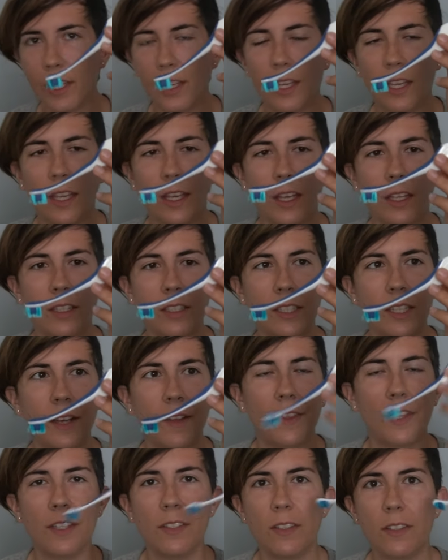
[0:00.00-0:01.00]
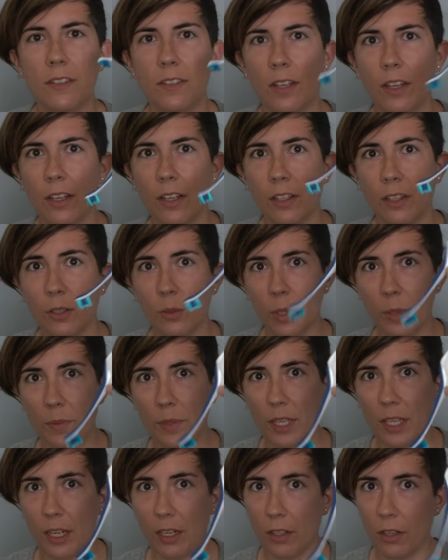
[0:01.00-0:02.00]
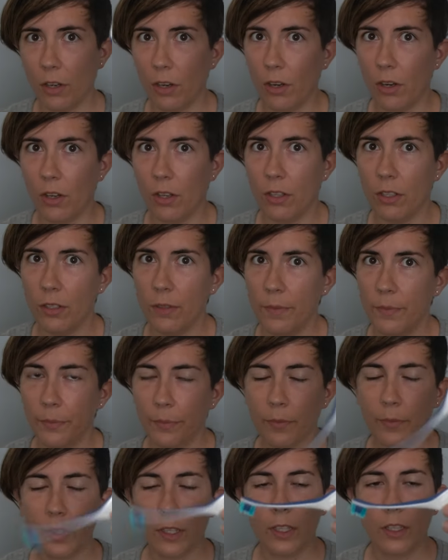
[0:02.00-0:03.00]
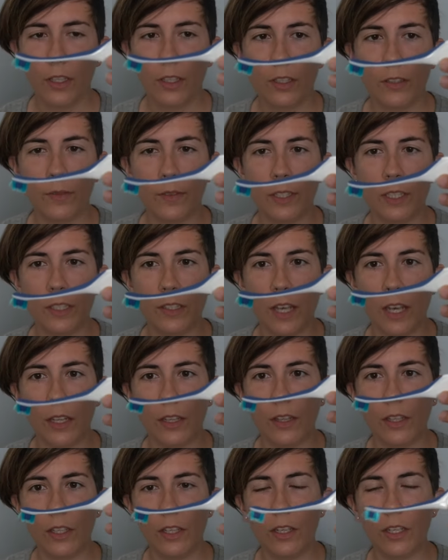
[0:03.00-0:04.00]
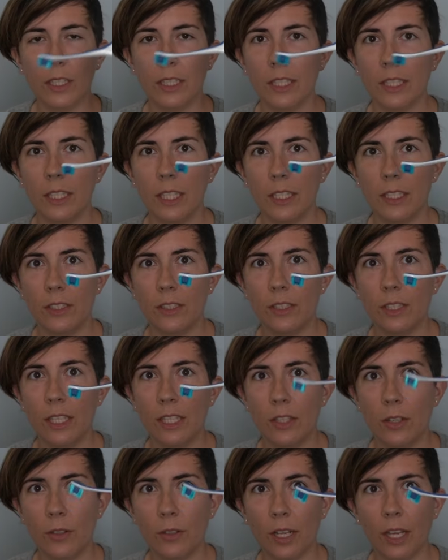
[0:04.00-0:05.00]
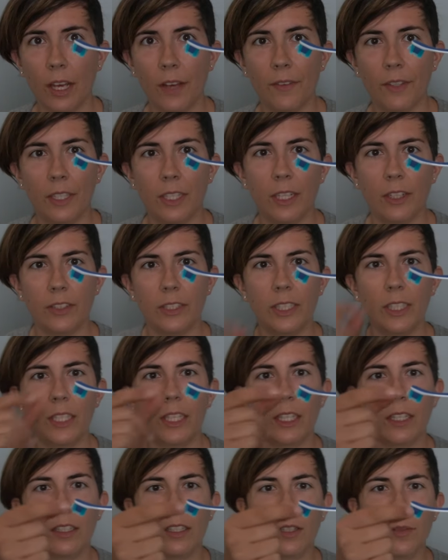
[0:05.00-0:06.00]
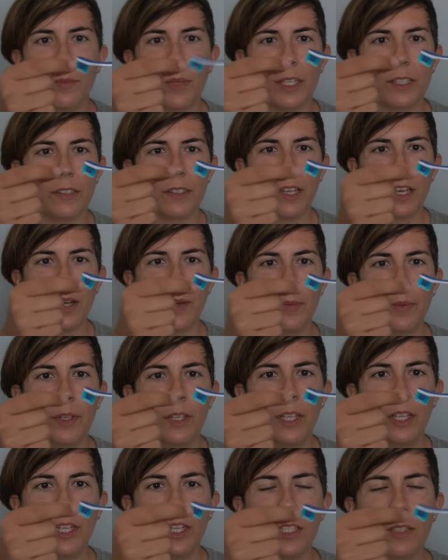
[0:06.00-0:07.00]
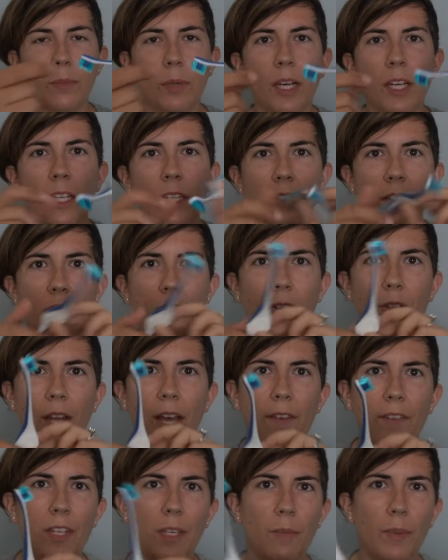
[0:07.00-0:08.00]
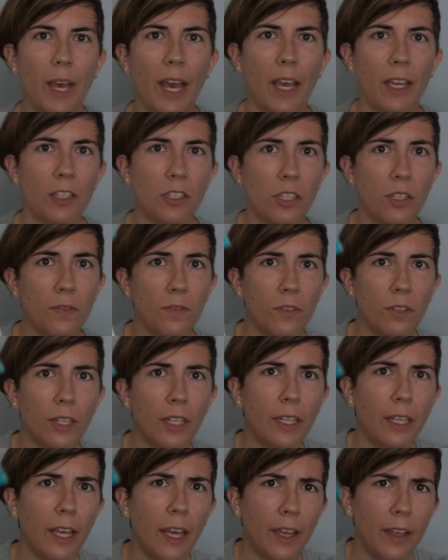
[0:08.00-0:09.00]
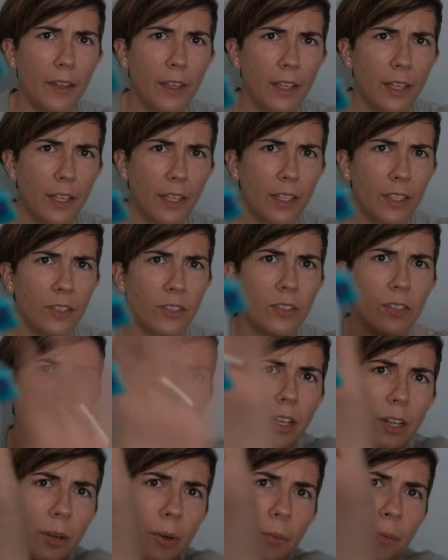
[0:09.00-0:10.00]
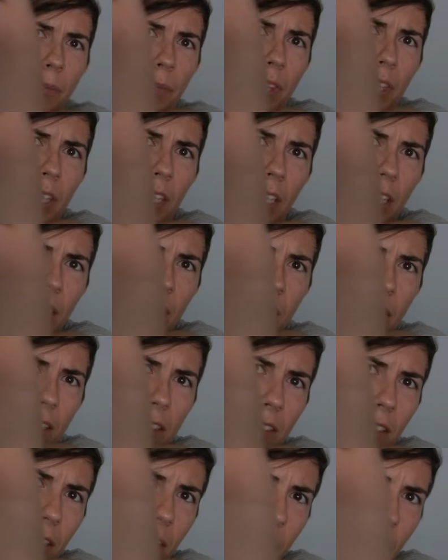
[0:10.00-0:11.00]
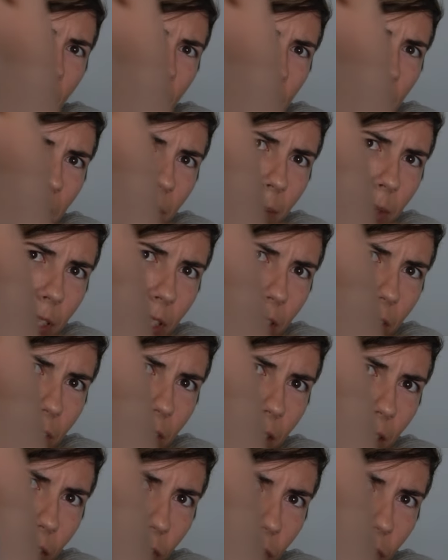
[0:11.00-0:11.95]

and this is not on their website at all, because I looked and they don't have it. Now, it did get a little messed up. It's probably because they don't have any packaging for it yet. So it is a little messed up just because they